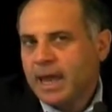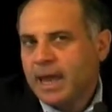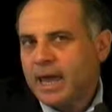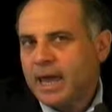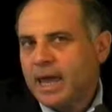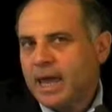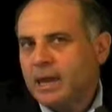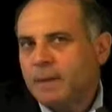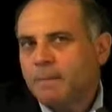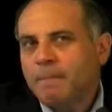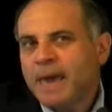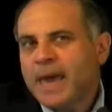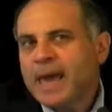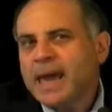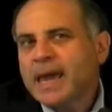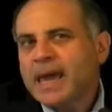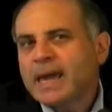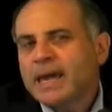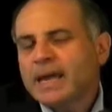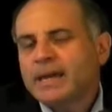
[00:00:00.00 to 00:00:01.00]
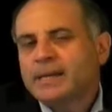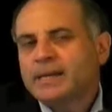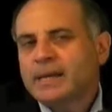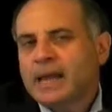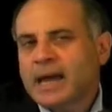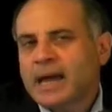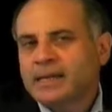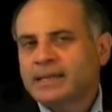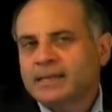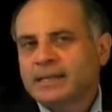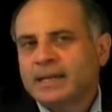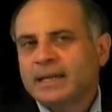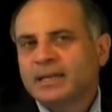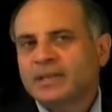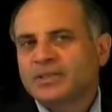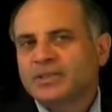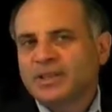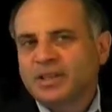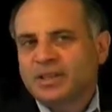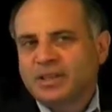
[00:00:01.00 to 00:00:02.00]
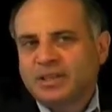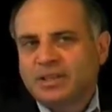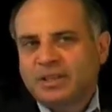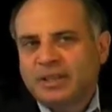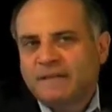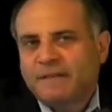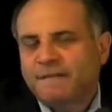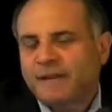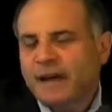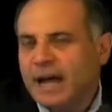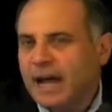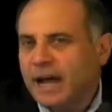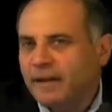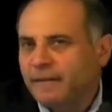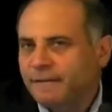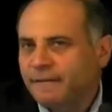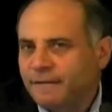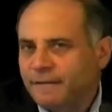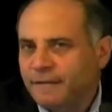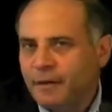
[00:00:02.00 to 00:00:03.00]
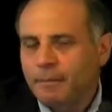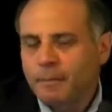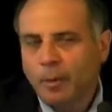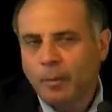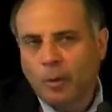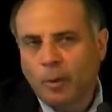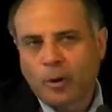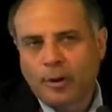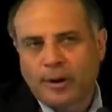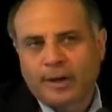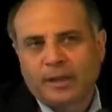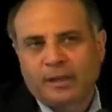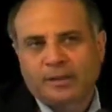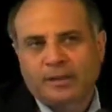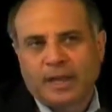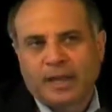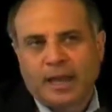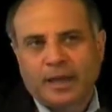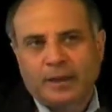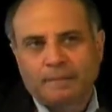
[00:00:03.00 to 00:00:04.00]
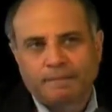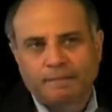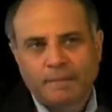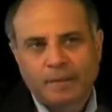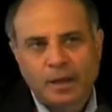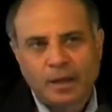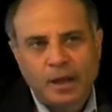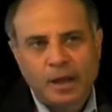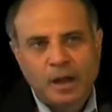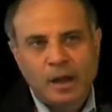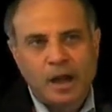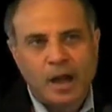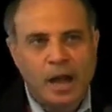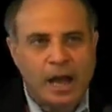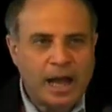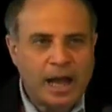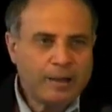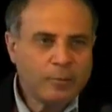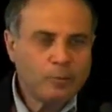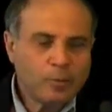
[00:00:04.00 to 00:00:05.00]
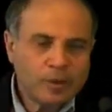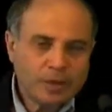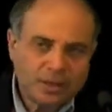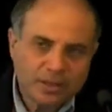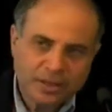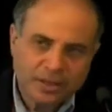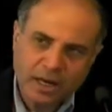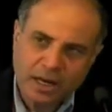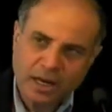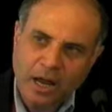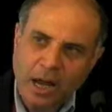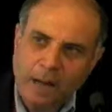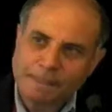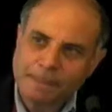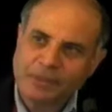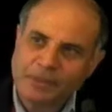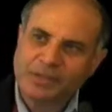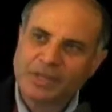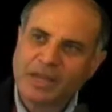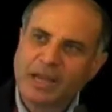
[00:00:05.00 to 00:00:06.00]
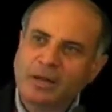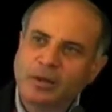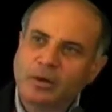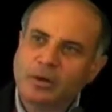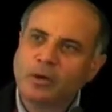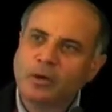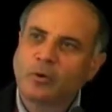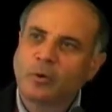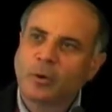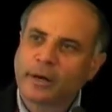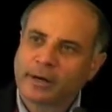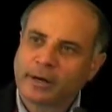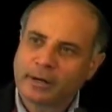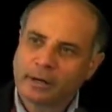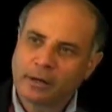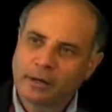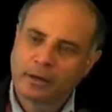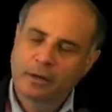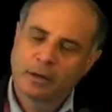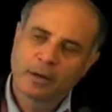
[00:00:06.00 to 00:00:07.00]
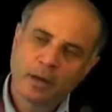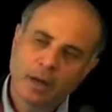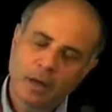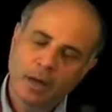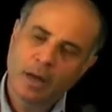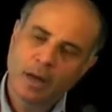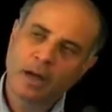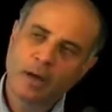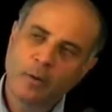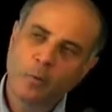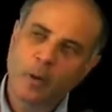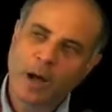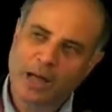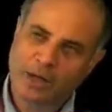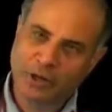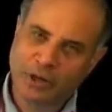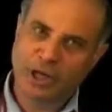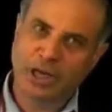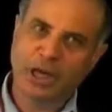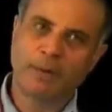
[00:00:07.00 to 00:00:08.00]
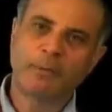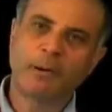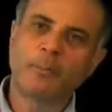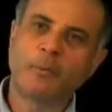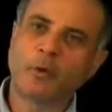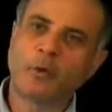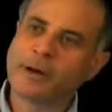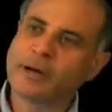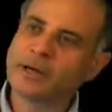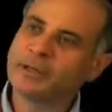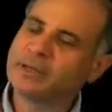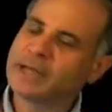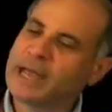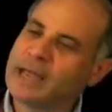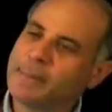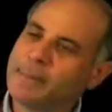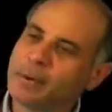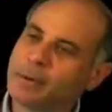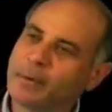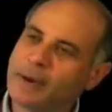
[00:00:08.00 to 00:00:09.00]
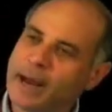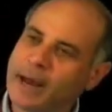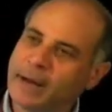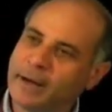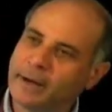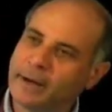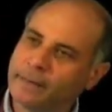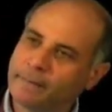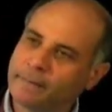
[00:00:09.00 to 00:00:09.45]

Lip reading: In May 1965, Memorial Day, I was in upstate New York watching a Memorial Day parade.